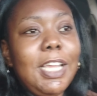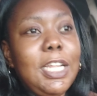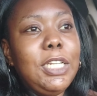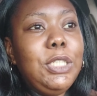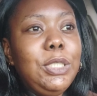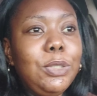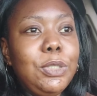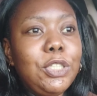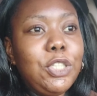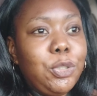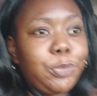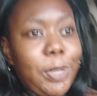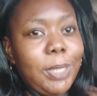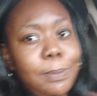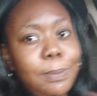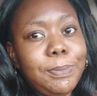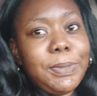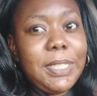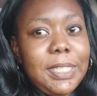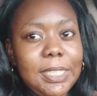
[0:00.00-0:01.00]
knew the
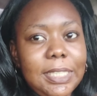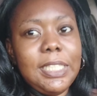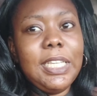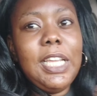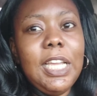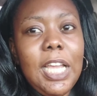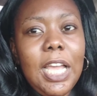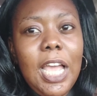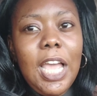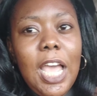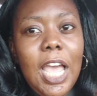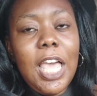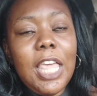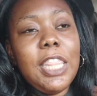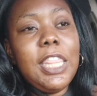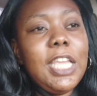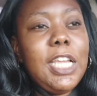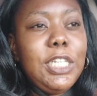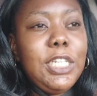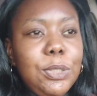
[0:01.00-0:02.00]
Schweppes.
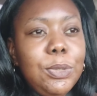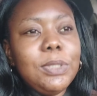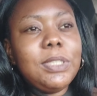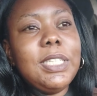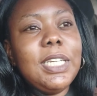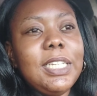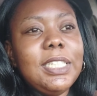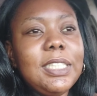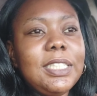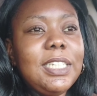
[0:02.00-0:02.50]
They knew, say,